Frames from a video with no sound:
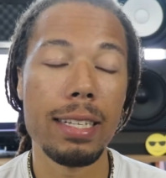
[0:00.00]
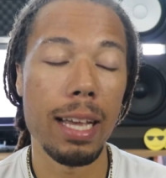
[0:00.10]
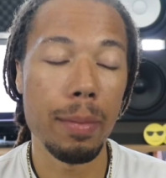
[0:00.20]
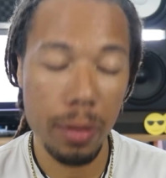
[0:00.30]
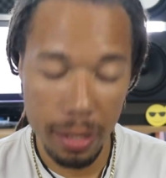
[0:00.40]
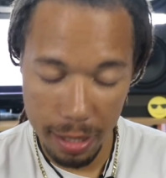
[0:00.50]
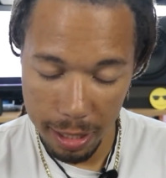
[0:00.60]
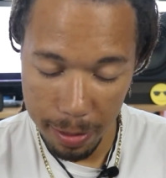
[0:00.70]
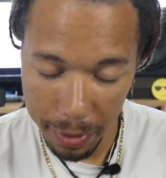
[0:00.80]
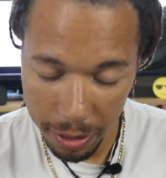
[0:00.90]
10 plus
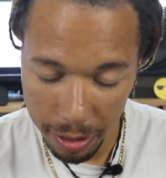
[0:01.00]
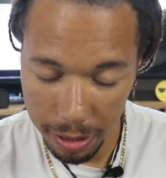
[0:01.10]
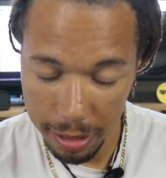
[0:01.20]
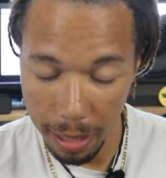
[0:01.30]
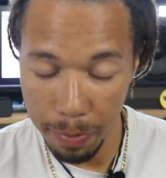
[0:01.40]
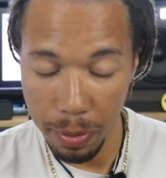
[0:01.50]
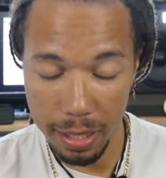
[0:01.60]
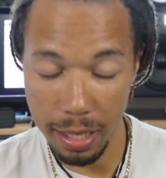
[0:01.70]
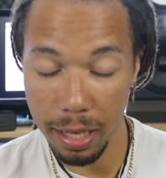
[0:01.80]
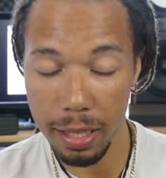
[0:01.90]

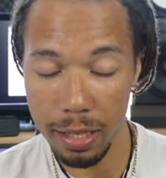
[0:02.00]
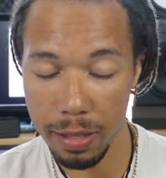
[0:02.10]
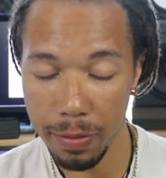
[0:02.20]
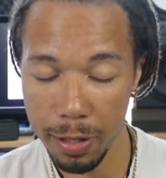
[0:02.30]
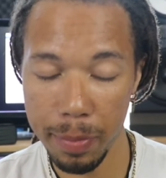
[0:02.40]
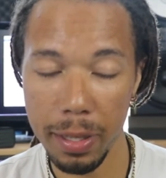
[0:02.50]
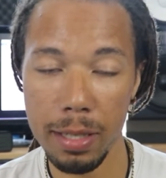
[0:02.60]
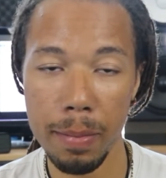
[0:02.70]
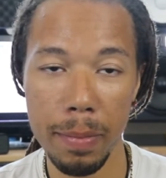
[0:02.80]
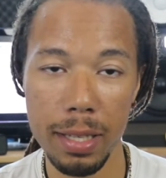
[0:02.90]
years of
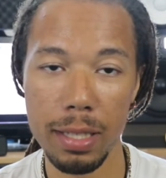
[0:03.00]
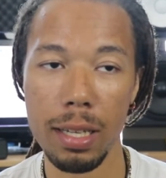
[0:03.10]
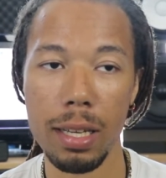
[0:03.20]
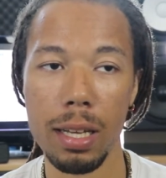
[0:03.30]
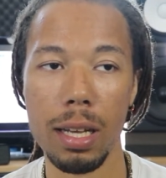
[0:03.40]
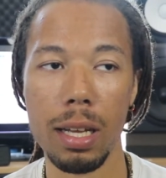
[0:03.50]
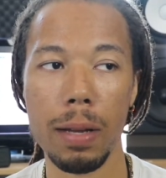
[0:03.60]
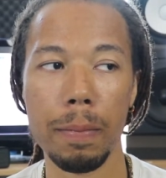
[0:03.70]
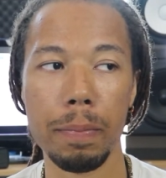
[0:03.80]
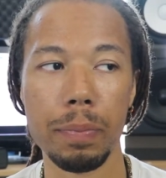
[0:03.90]
experience in mixing,
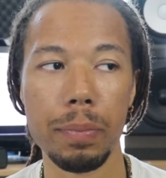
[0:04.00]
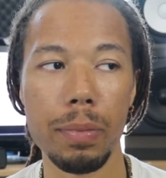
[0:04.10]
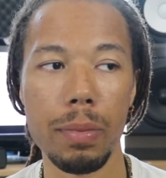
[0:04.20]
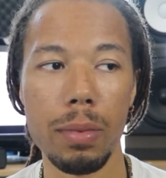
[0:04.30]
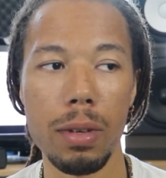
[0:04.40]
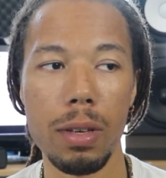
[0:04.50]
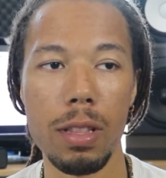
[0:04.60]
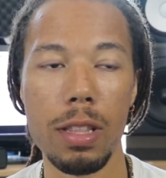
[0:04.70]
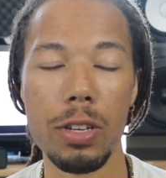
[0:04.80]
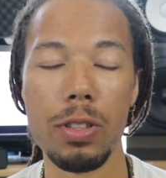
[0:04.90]

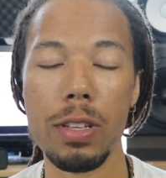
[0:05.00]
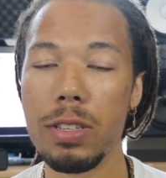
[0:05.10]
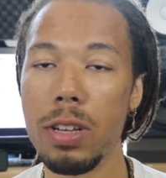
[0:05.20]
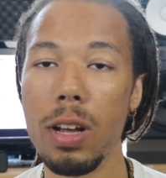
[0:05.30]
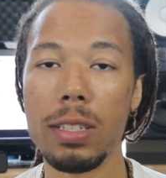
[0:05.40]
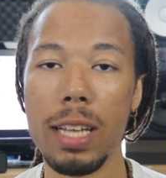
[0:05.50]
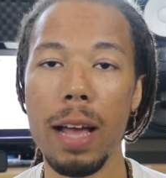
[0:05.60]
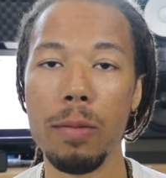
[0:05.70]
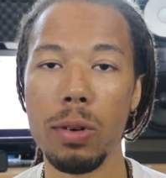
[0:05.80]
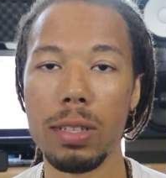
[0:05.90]
the songs that
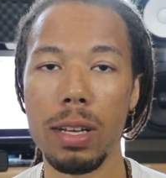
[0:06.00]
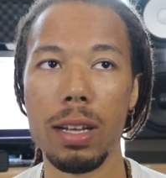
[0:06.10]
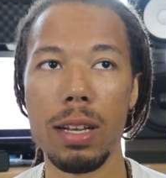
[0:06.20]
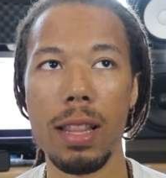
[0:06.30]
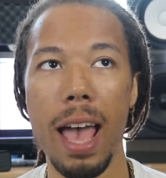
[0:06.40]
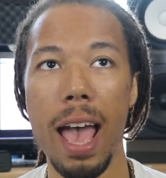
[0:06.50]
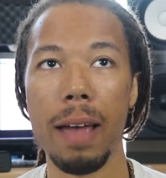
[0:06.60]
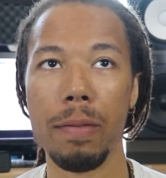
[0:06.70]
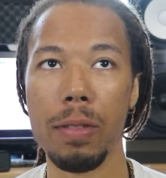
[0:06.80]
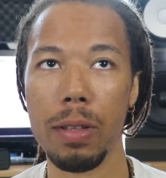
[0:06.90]
I've worked on that
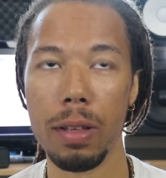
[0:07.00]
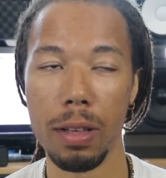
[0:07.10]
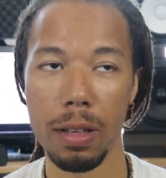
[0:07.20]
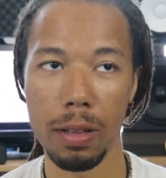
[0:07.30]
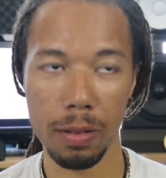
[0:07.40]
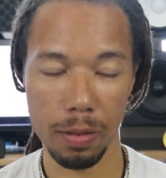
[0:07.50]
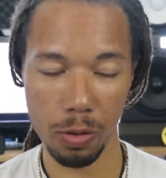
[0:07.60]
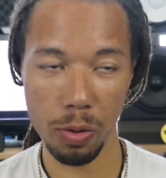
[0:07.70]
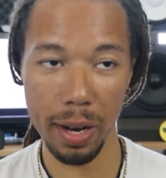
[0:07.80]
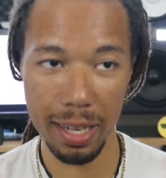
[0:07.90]
have the
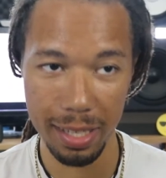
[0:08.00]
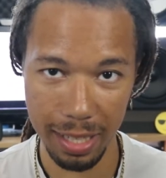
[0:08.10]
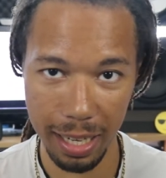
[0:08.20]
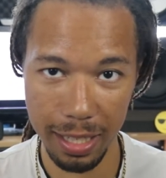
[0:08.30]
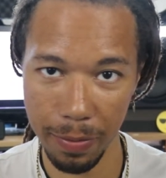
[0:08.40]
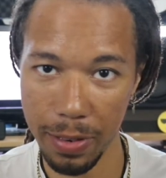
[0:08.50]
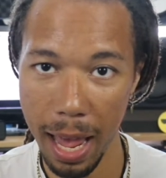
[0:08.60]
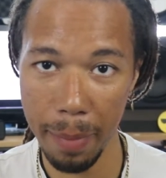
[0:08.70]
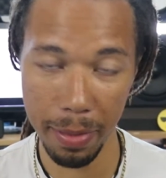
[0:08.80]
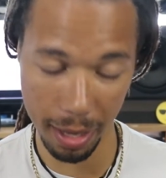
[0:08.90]
greatest sense of
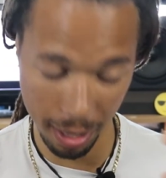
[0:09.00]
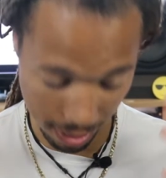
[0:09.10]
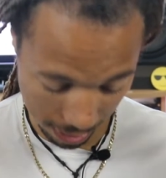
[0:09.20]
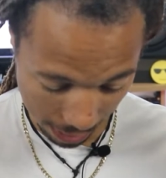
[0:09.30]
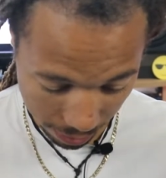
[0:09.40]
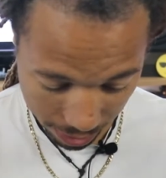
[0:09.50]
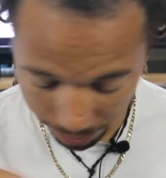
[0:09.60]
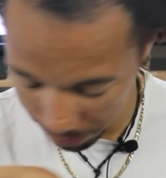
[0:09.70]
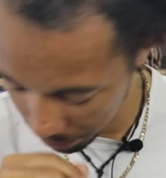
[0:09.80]
depth and clarity